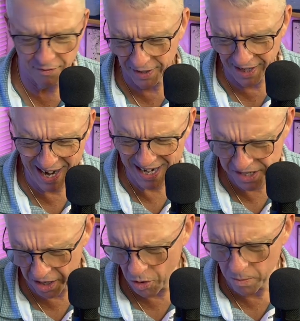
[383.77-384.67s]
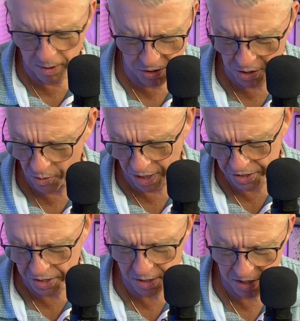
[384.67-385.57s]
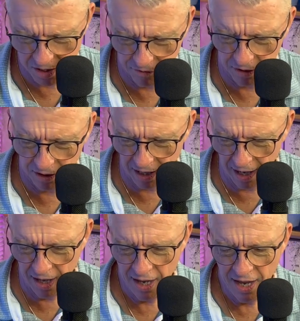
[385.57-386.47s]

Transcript: and they ask you a whole bunch of questions and stuff like that